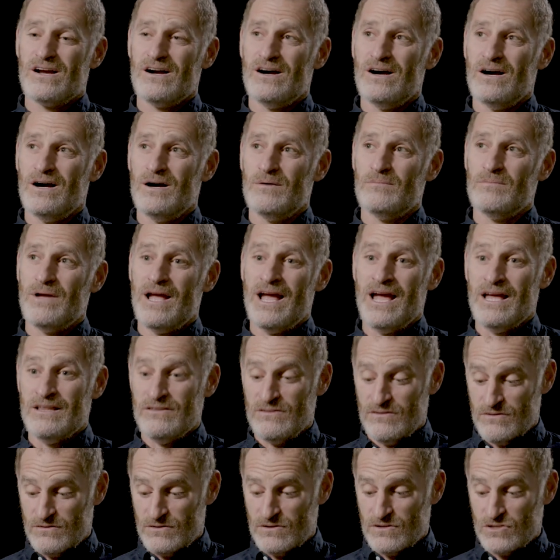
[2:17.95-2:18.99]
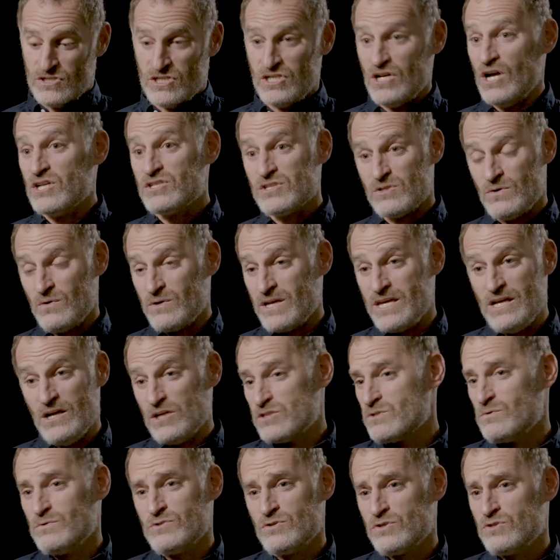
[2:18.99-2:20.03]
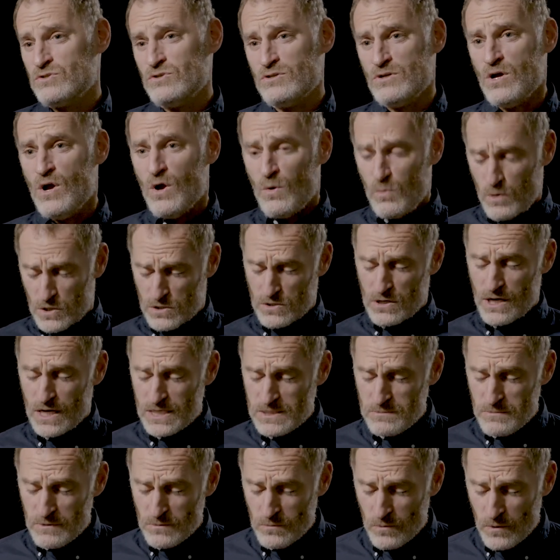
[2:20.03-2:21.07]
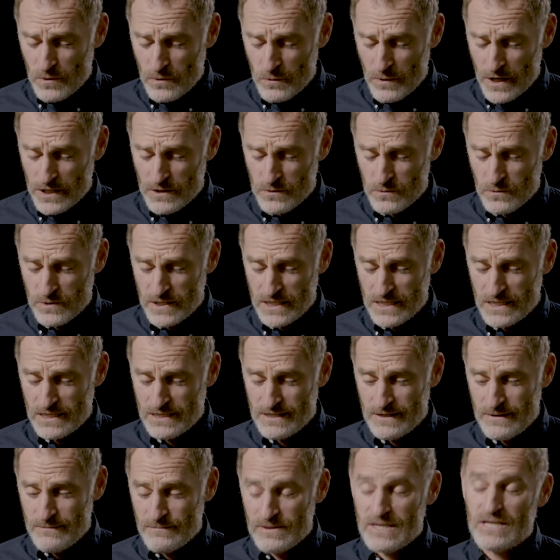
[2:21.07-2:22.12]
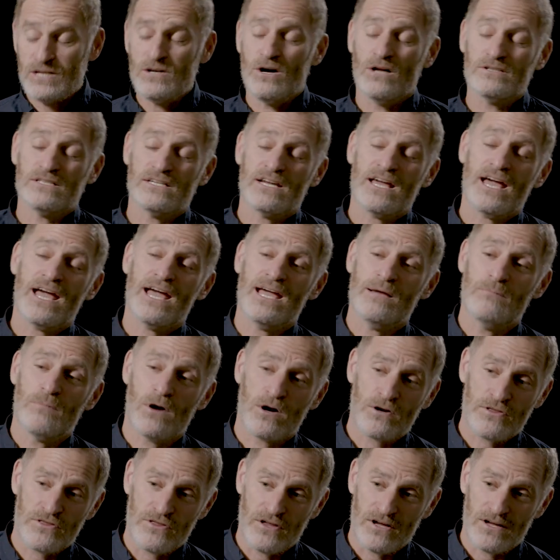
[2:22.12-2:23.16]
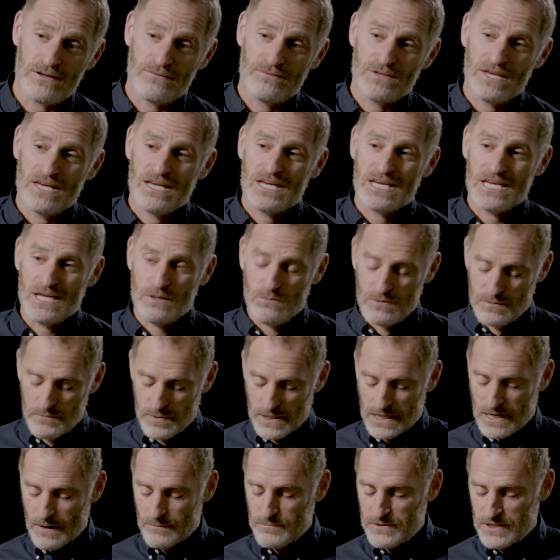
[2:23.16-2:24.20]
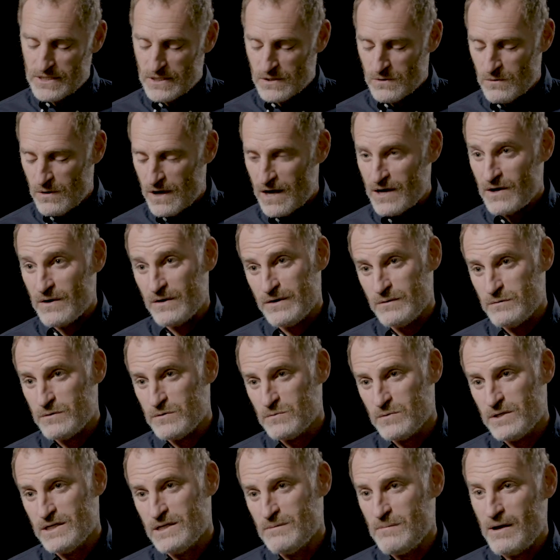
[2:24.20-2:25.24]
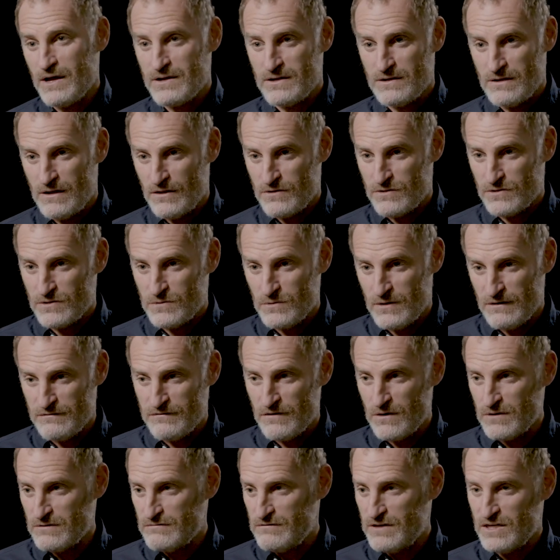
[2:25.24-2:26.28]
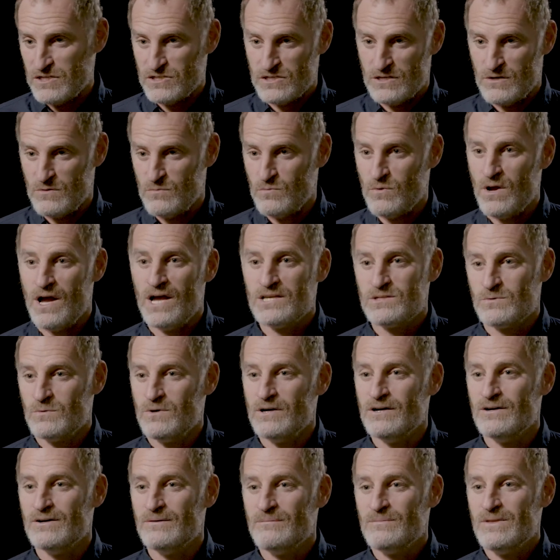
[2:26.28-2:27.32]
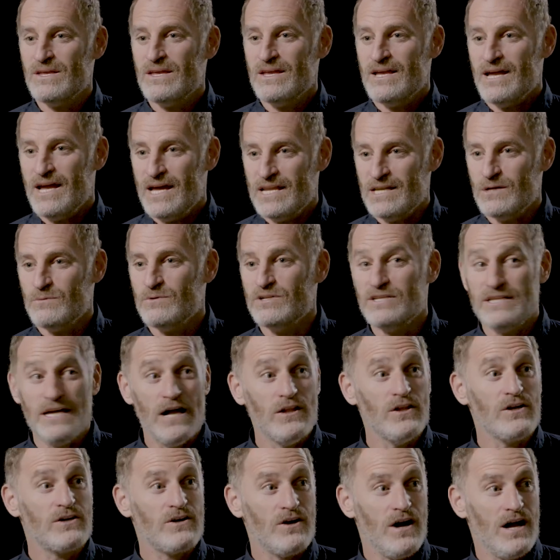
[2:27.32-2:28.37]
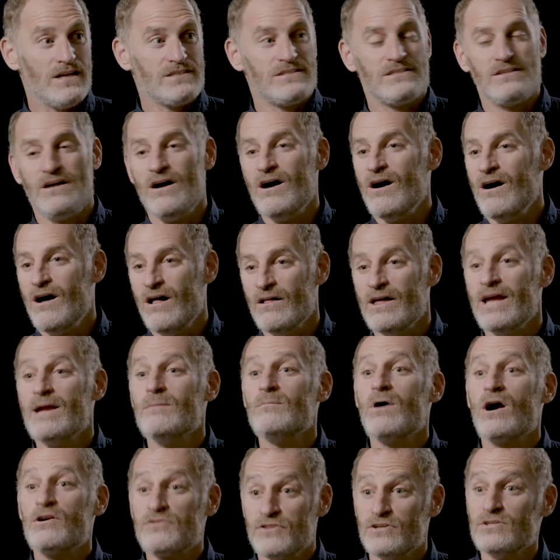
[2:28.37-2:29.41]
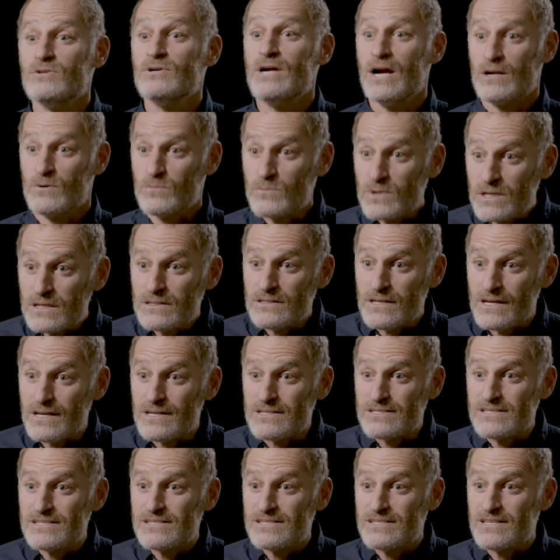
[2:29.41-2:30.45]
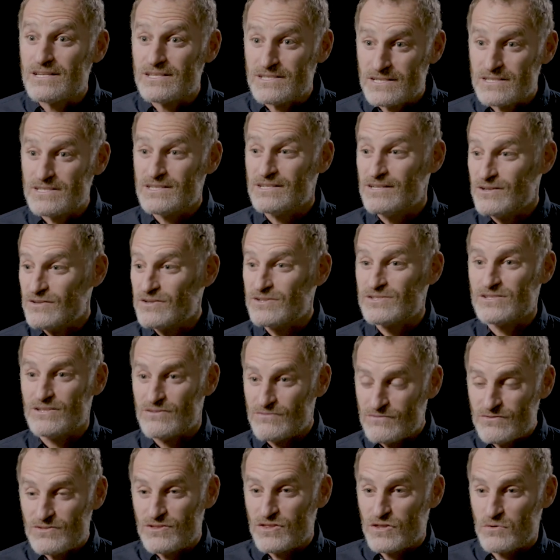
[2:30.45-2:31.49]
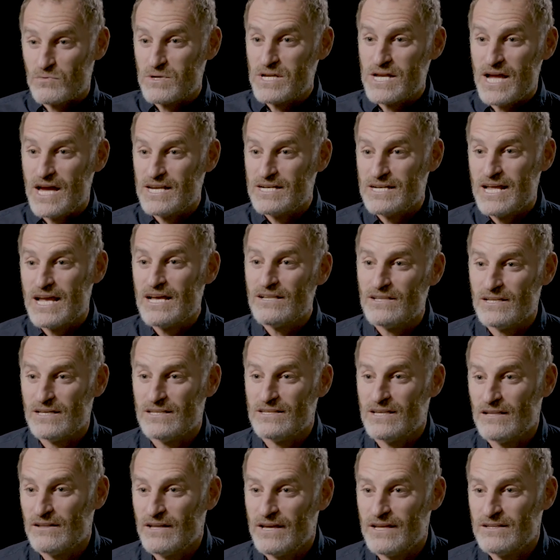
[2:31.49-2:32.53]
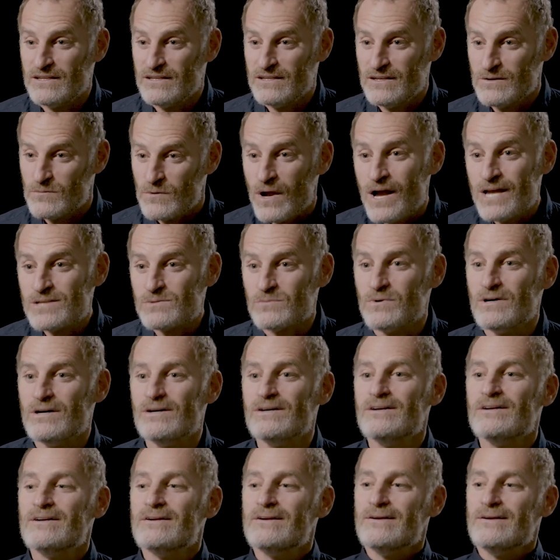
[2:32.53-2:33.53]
And she also, he also understood what her husband would want to read. He called it a Hey Martha. He would pick up the Enquirer, would read about another UFO invasion in Roswell, and he would yell across the hall, "Hey Martha, you got to read this. This is, you know, there's a three-headed alien that landed in Roswell."